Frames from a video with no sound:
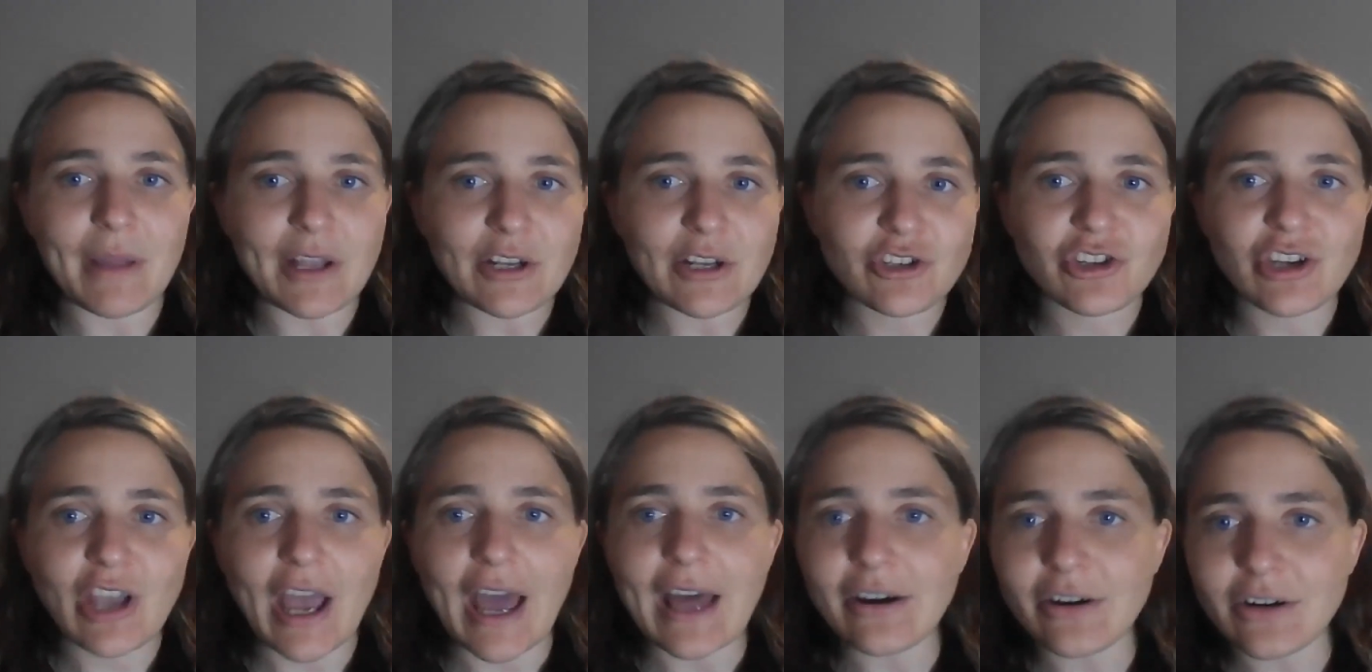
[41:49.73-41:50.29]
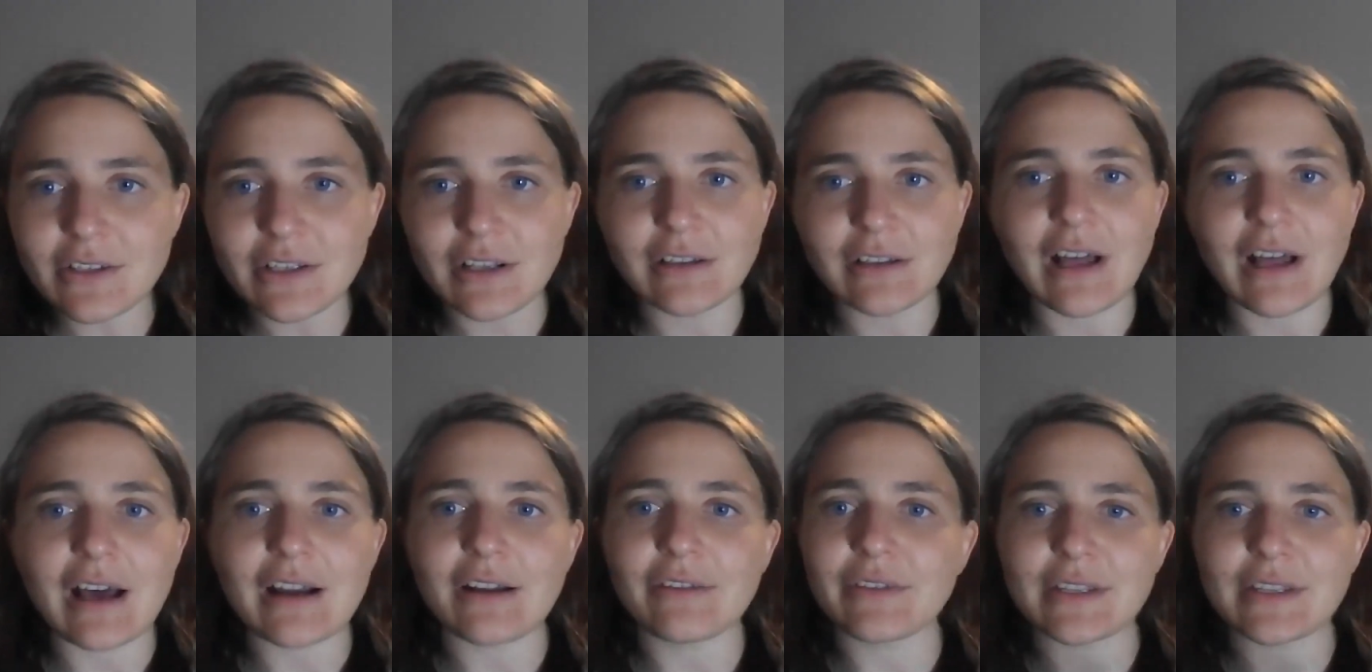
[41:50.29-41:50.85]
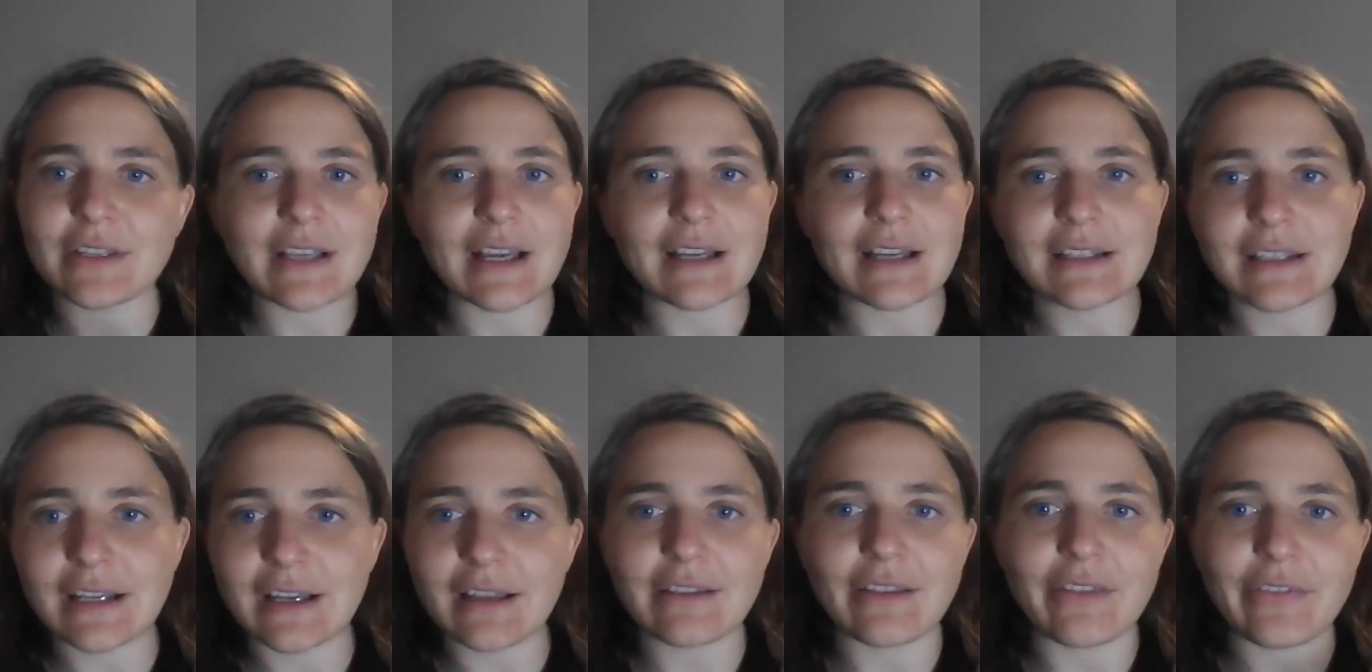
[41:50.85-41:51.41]
it shatters a lot of this
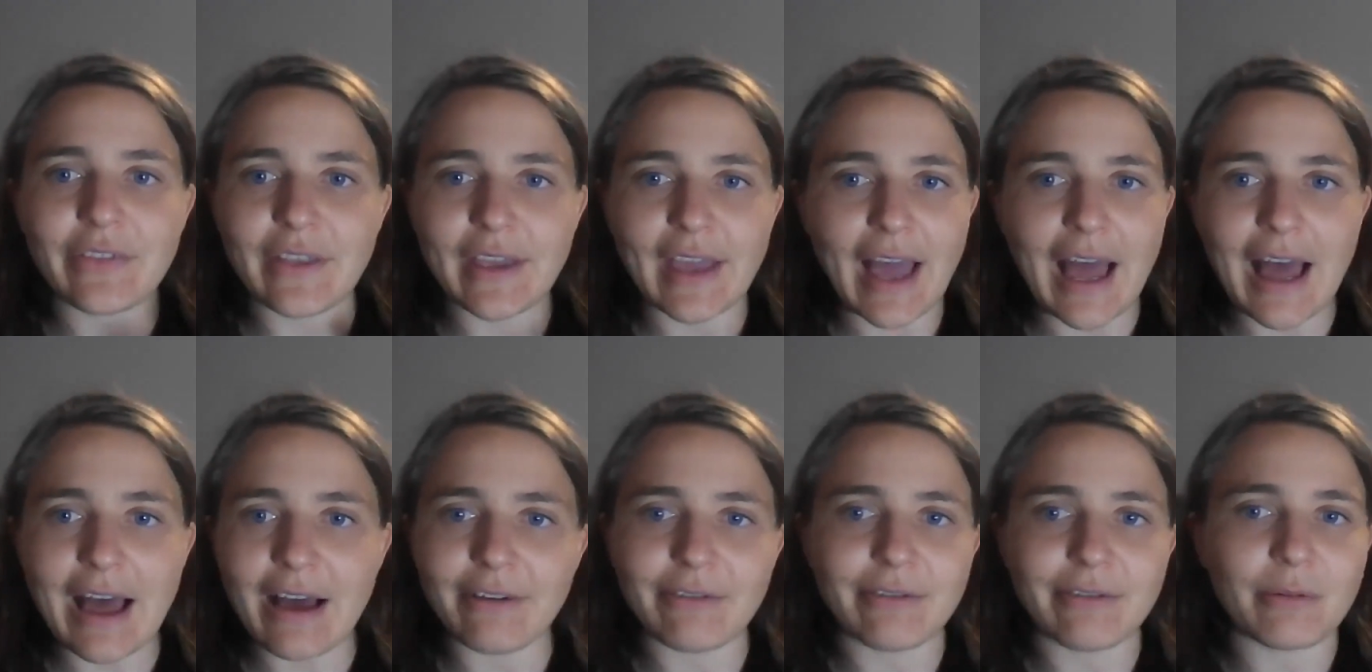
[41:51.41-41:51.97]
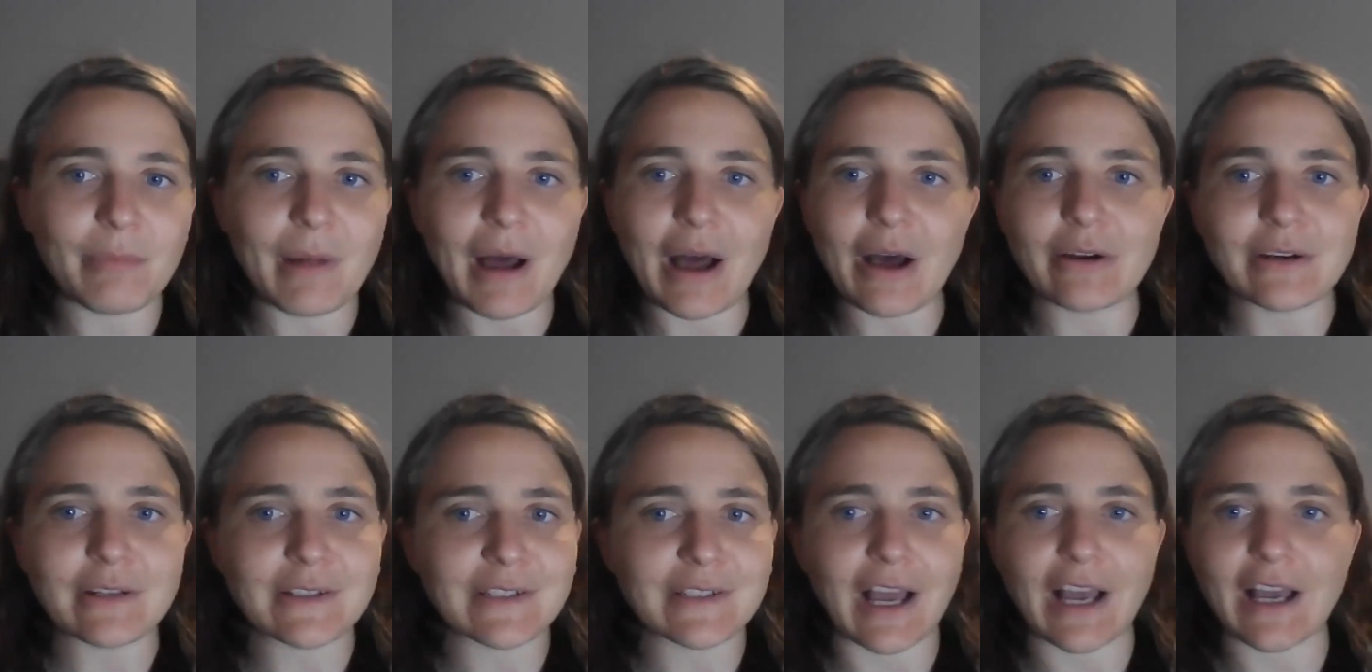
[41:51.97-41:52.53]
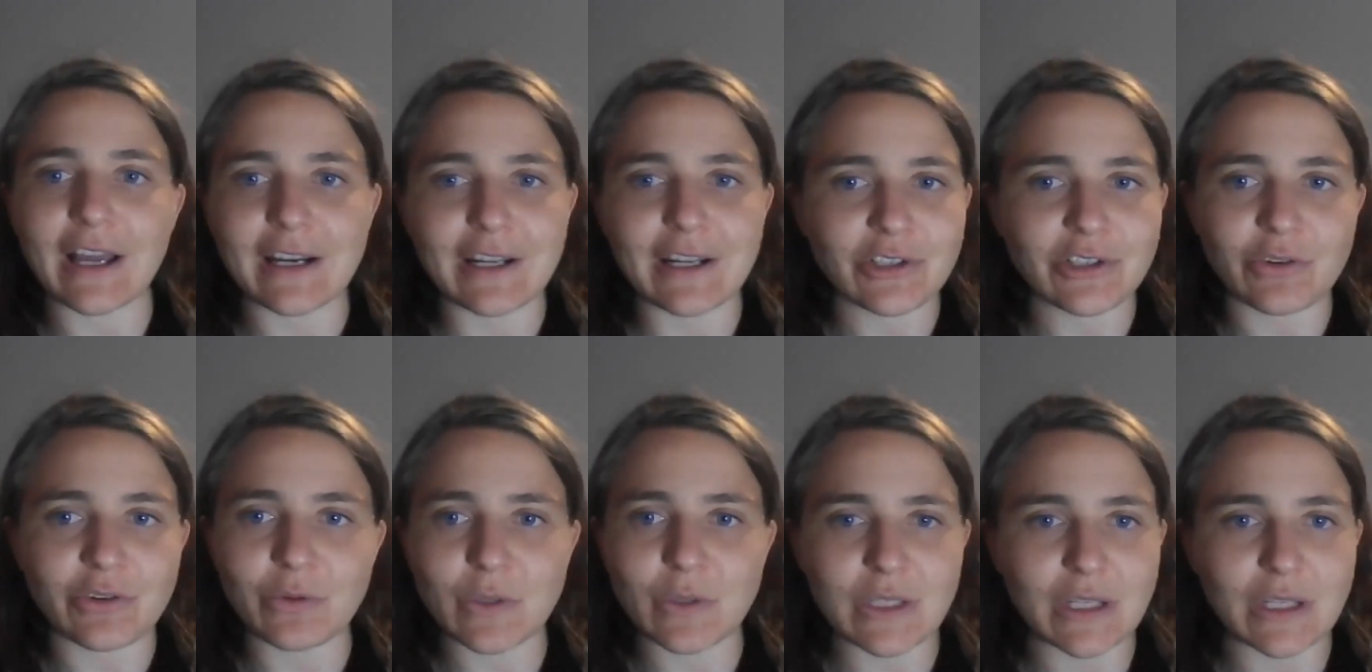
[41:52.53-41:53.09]
idea that they have about Zion
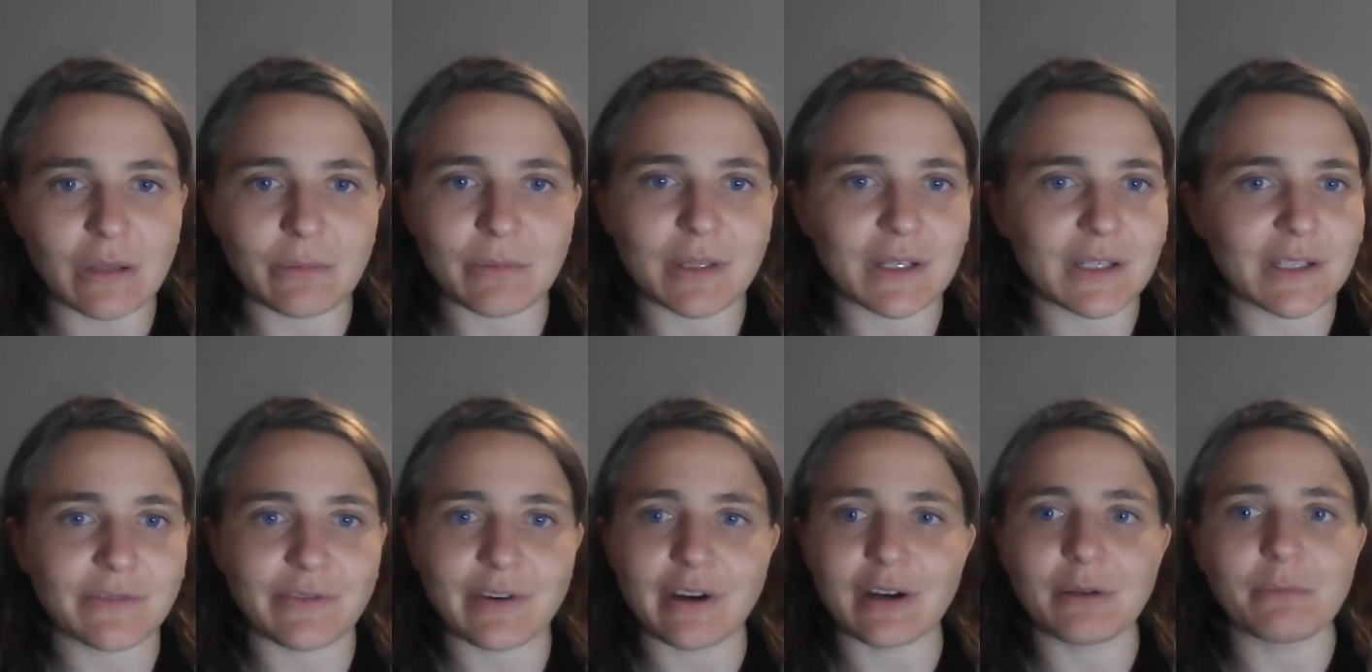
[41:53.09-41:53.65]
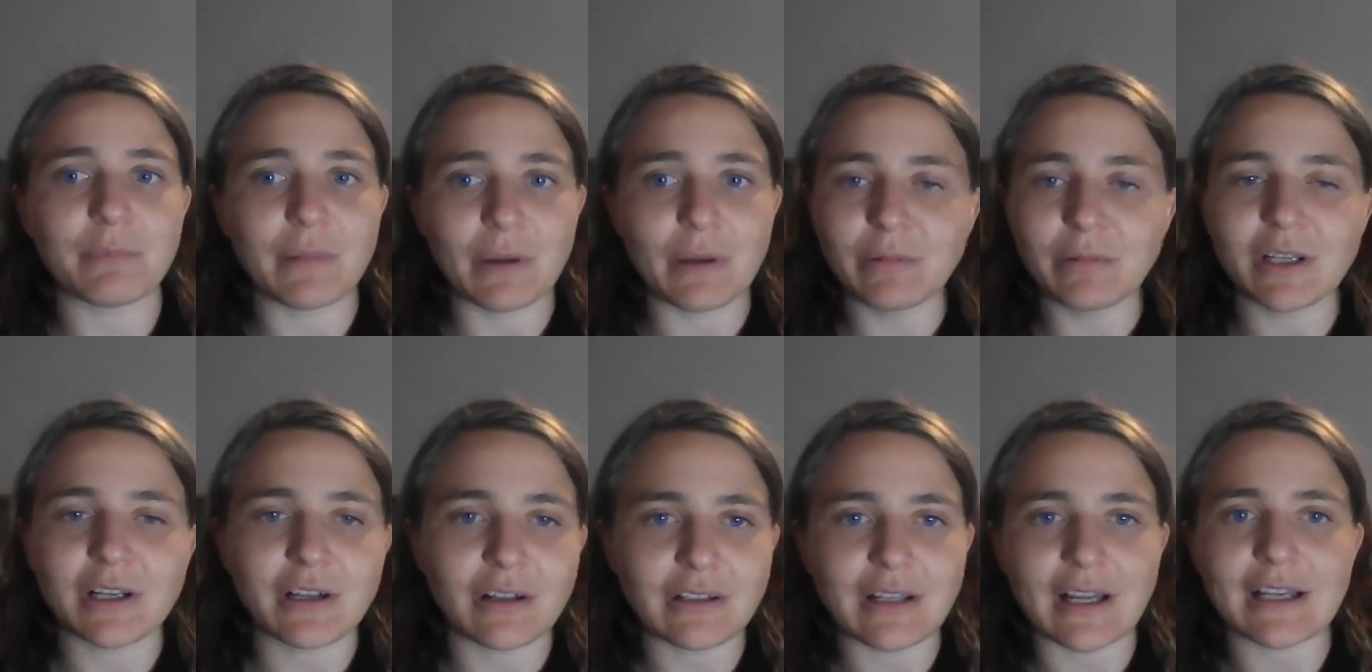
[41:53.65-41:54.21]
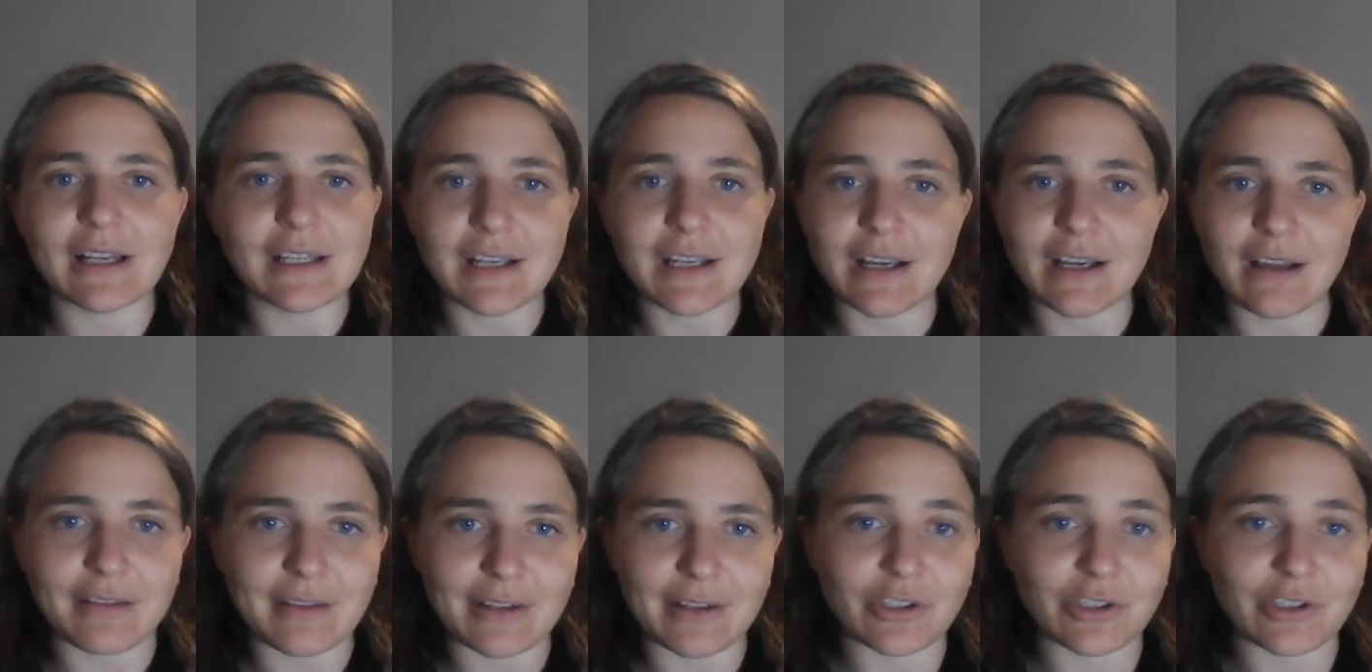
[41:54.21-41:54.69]
and Jerusalem that is a very biblical idea